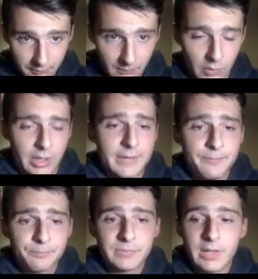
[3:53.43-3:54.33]
Okay.
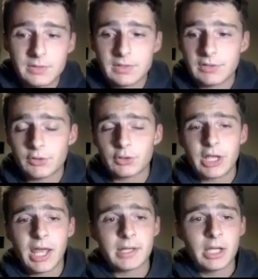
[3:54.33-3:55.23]
Now this is a search
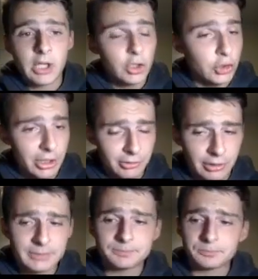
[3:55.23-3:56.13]
ad generally.